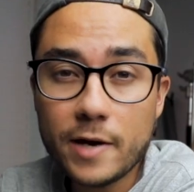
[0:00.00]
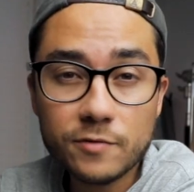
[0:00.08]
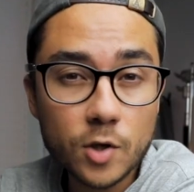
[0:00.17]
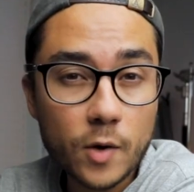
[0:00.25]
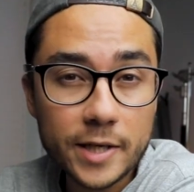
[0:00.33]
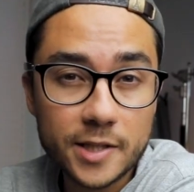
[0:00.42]
have
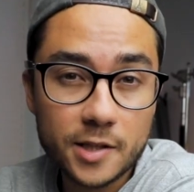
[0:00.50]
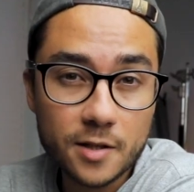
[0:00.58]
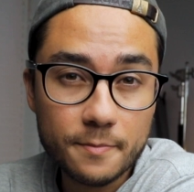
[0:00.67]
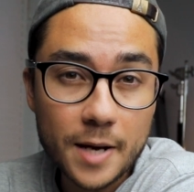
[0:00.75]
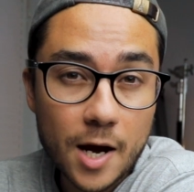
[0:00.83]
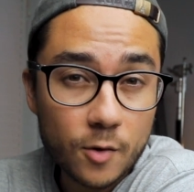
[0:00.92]
no idea
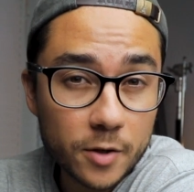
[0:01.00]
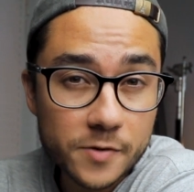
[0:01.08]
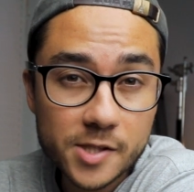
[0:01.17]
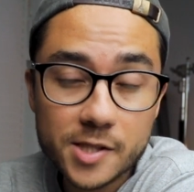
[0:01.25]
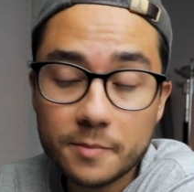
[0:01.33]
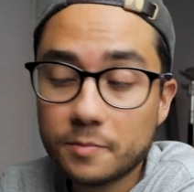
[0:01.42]
the power of
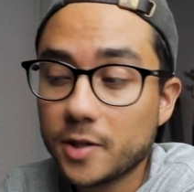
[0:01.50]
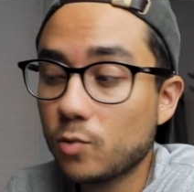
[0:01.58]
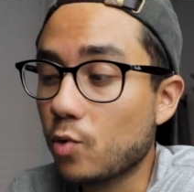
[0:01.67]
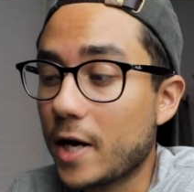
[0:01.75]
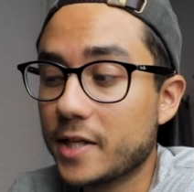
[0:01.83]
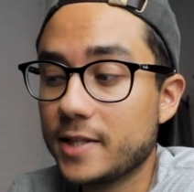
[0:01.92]
simply
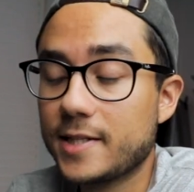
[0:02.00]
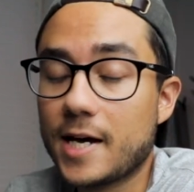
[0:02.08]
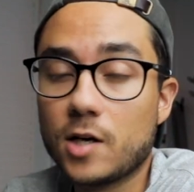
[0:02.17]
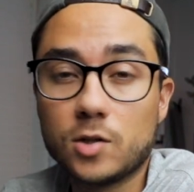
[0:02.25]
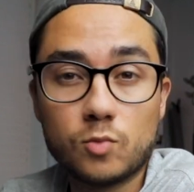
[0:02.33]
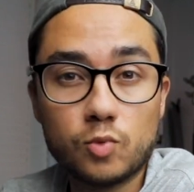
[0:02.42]
writing
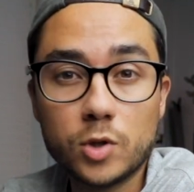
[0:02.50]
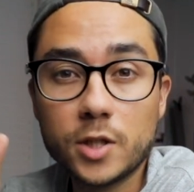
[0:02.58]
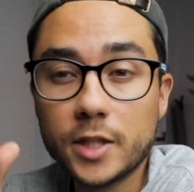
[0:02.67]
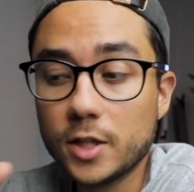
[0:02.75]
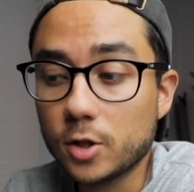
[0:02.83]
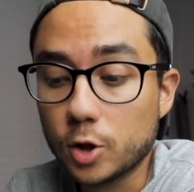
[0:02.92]
down
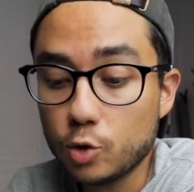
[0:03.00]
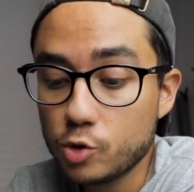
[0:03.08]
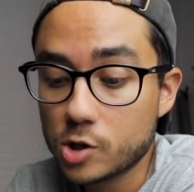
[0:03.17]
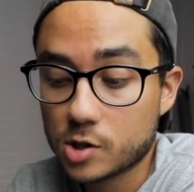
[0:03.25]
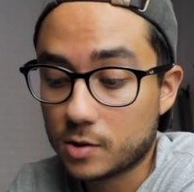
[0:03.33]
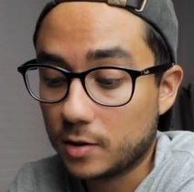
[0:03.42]
really
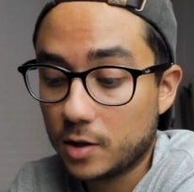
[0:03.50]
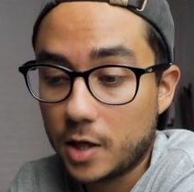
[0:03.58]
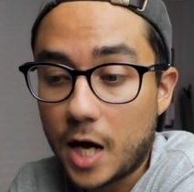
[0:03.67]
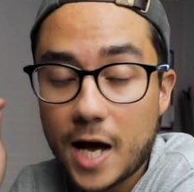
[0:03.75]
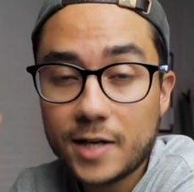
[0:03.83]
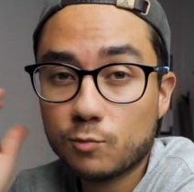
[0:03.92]
loose,
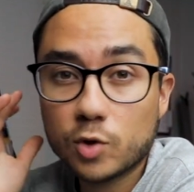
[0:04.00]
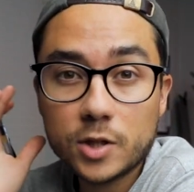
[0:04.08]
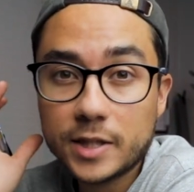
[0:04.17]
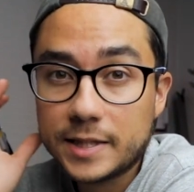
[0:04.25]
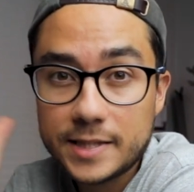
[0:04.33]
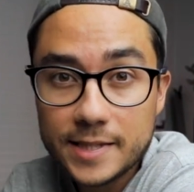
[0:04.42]
not
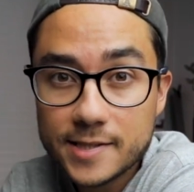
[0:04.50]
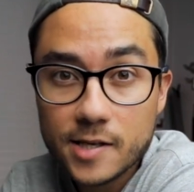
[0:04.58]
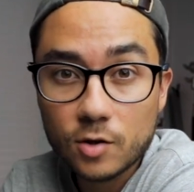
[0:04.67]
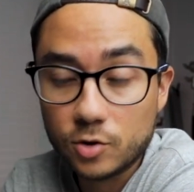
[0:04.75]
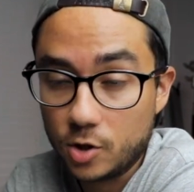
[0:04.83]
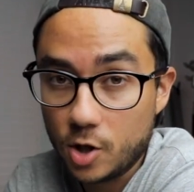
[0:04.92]
really
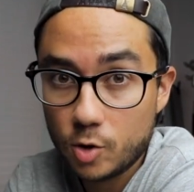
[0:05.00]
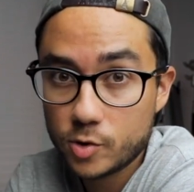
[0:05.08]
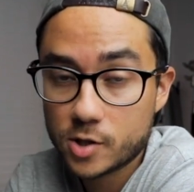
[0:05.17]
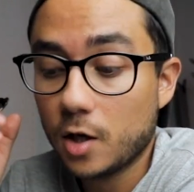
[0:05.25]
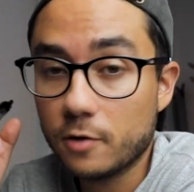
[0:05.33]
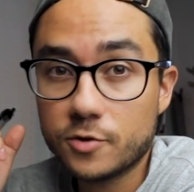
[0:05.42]
detailed
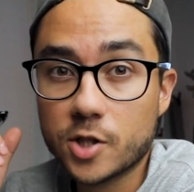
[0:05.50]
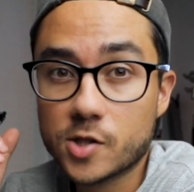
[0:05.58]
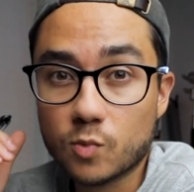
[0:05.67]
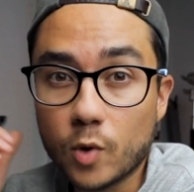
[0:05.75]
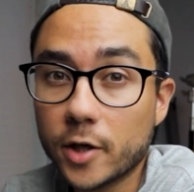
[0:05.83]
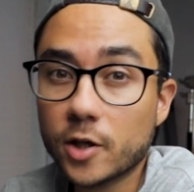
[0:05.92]
notes of
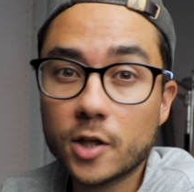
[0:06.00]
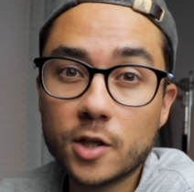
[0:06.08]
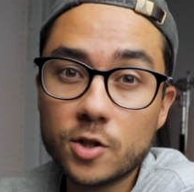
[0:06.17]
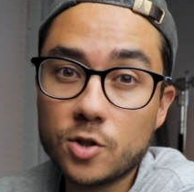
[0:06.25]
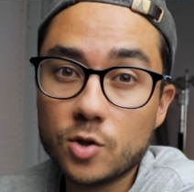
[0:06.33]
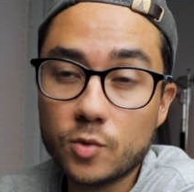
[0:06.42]
just what you're
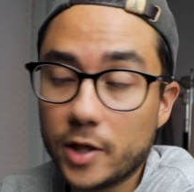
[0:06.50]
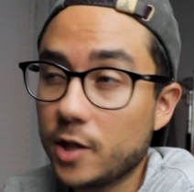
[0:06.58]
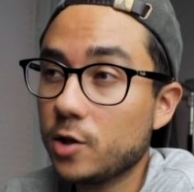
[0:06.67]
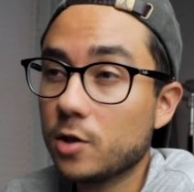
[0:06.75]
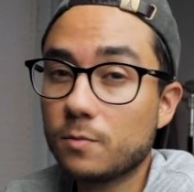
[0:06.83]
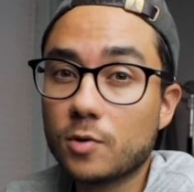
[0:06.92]
gonna do
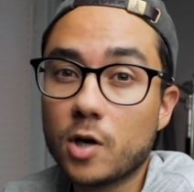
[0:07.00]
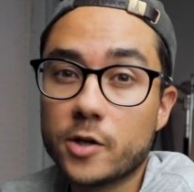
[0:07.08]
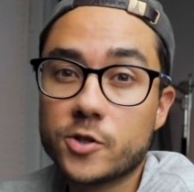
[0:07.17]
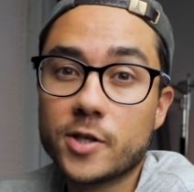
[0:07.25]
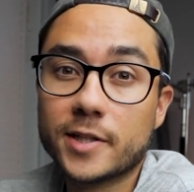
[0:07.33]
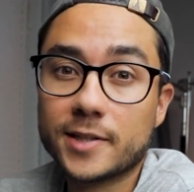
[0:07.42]
in your
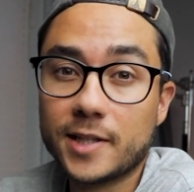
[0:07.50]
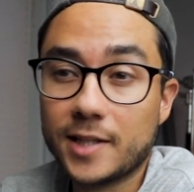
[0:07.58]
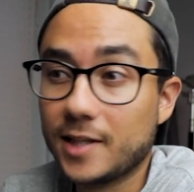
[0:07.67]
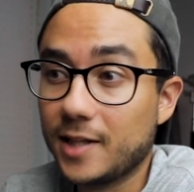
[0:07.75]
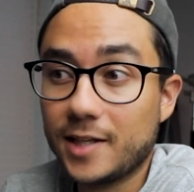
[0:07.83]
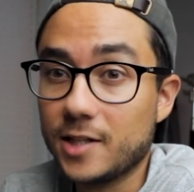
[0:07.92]
project
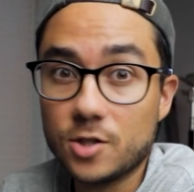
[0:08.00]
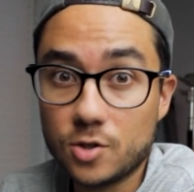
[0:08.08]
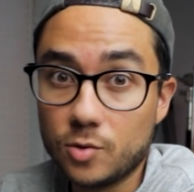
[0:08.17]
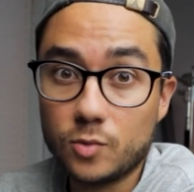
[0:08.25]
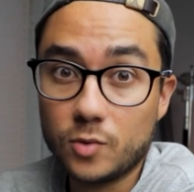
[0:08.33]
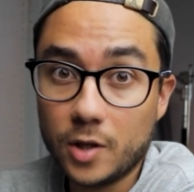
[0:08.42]
can
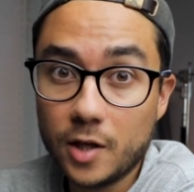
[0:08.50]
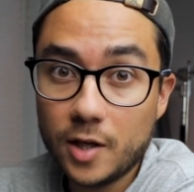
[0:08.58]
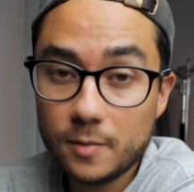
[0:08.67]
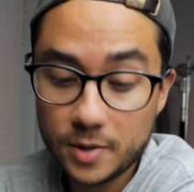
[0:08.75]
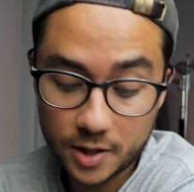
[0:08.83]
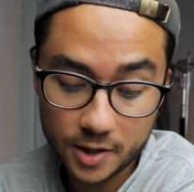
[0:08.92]
do.
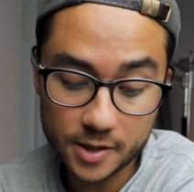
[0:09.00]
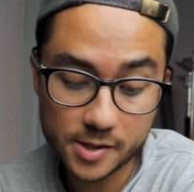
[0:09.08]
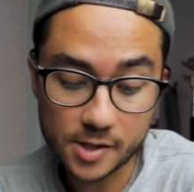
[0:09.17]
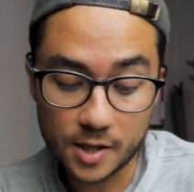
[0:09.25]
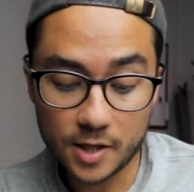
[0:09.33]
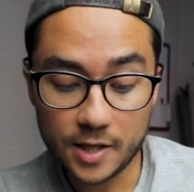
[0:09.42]

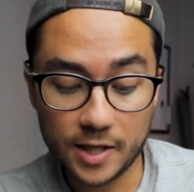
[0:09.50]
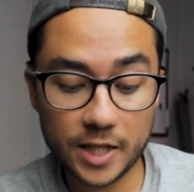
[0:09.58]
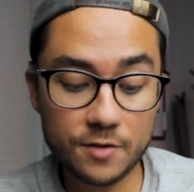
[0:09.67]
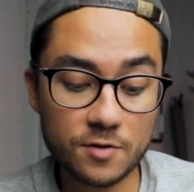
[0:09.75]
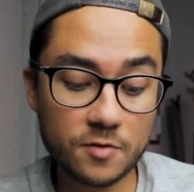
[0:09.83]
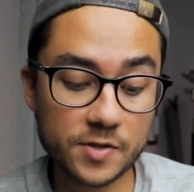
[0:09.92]
Because
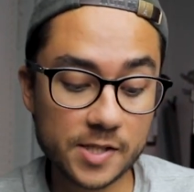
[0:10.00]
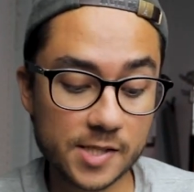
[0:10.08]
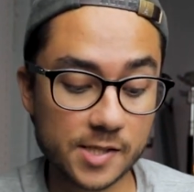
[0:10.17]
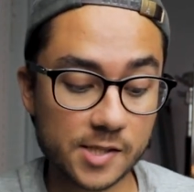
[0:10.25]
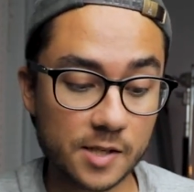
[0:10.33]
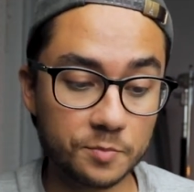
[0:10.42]
even if it's
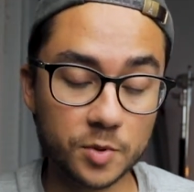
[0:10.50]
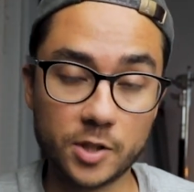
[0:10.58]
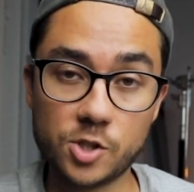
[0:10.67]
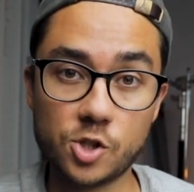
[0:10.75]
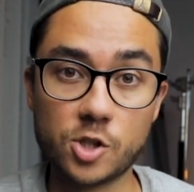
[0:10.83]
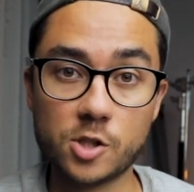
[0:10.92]
as simple
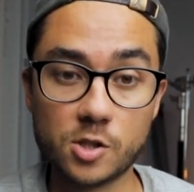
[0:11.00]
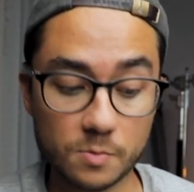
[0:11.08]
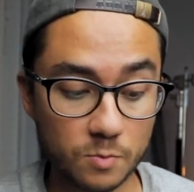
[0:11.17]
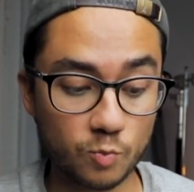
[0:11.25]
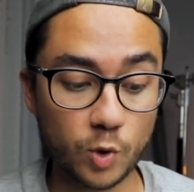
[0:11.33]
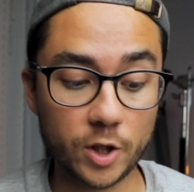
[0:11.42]
as just
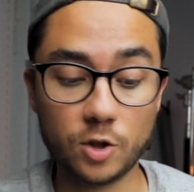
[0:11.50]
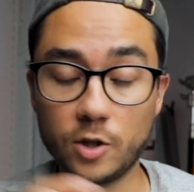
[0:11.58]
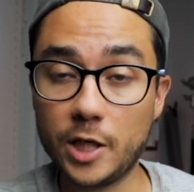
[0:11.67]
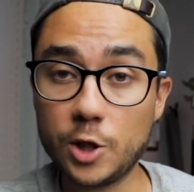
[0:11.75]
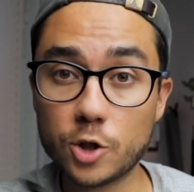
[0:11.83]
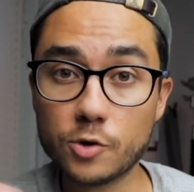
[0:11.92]
what your
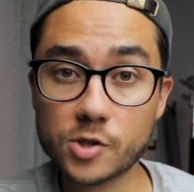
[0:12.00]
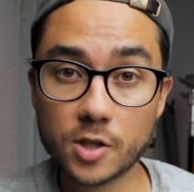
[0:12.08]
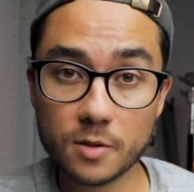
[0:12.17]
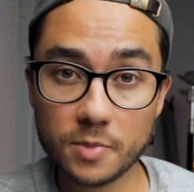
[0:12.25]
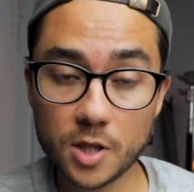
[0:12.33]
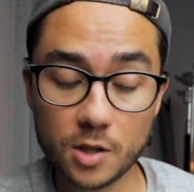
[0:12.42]
intro is
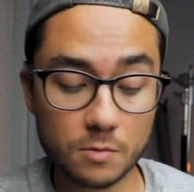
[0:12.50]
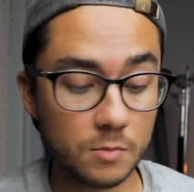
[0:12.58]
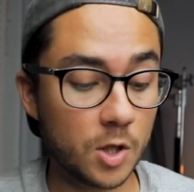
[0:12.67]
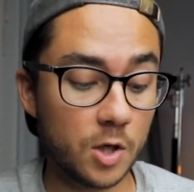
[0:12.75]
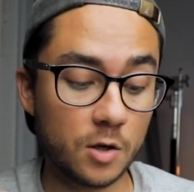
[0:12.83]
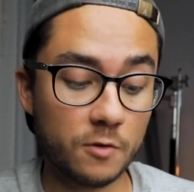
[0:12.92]
gonna be,
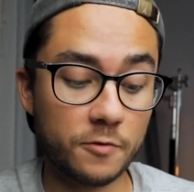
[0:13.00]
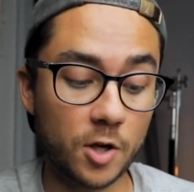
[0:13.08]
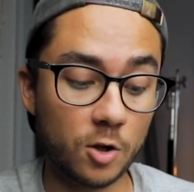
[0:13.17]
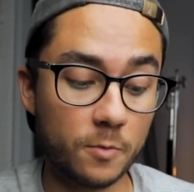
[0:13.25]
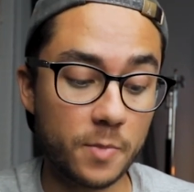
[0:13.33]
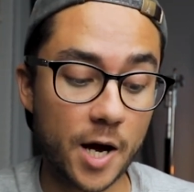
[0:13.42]

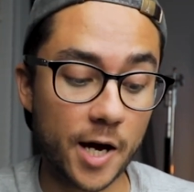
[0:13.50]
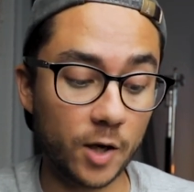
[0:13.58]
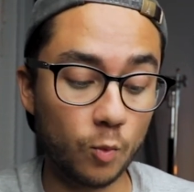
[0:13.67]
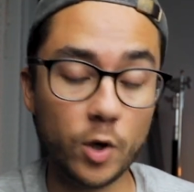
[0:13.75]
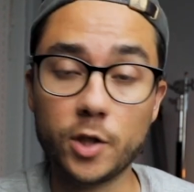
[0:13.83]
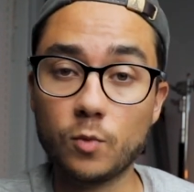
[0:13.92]
followed by
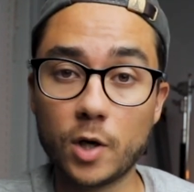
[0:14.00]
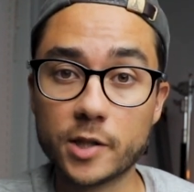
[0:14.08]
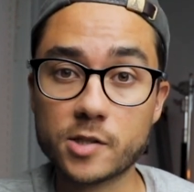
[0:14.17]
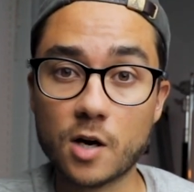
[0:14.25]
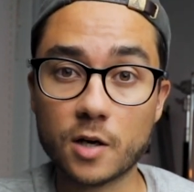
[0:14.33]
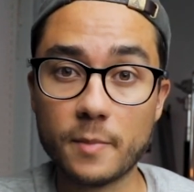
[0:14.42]
what you wanna
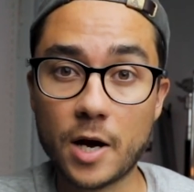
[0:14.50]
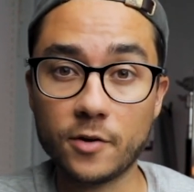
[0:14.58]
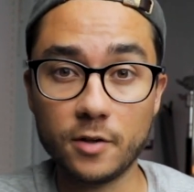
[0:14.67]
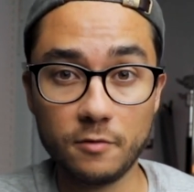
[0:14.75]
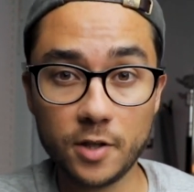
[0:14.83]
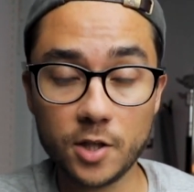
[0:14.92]
talk about in
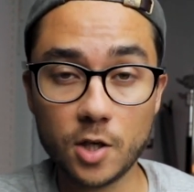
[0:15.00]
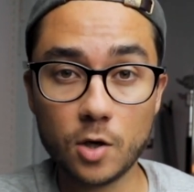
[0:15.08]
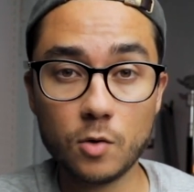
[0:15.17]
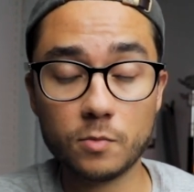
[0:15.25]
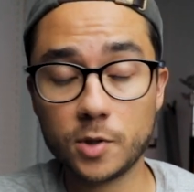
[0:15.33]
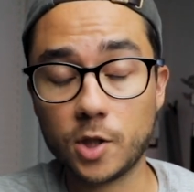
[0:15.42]
the
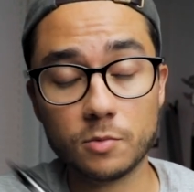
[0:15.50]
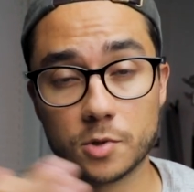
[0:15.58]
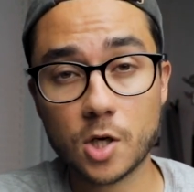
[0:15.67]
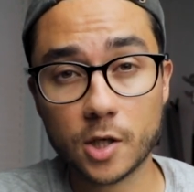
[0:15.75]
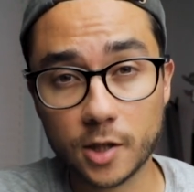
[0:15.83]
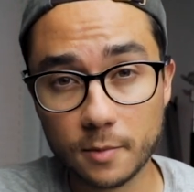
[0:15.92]
video,
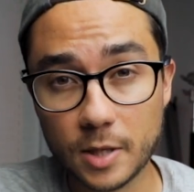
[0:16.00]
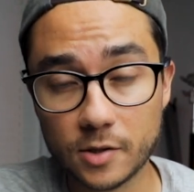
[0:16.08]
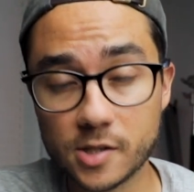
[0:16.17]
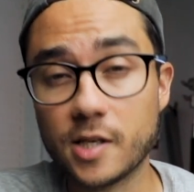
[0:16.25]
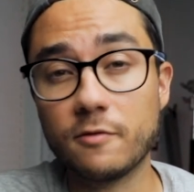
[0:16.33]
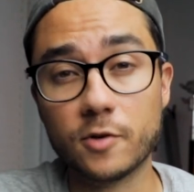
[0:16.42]
talking about,
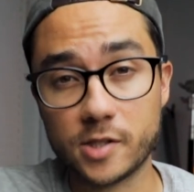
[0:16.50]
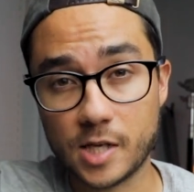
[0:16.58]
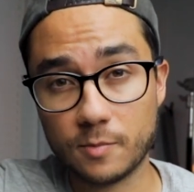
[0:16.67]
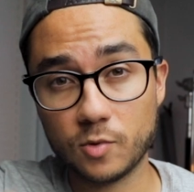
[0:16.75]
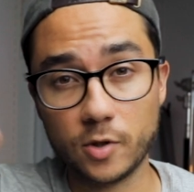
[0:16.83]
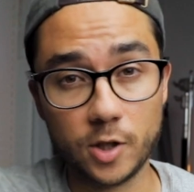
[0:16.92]
say for
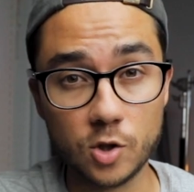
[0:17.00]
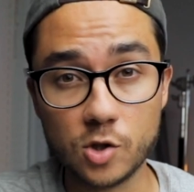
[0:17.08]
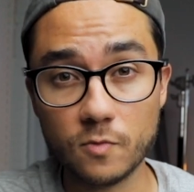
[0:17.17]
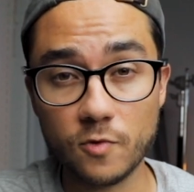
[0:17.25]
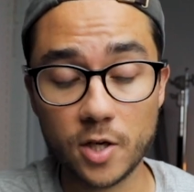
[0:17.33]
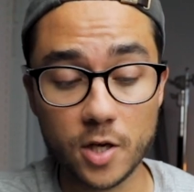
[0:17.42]
example, a
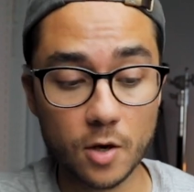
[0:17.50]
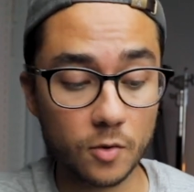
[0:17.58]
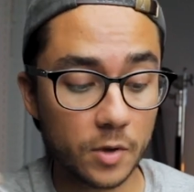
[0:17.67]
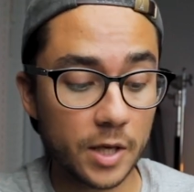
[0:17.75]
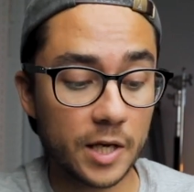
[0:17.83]
YouTube video,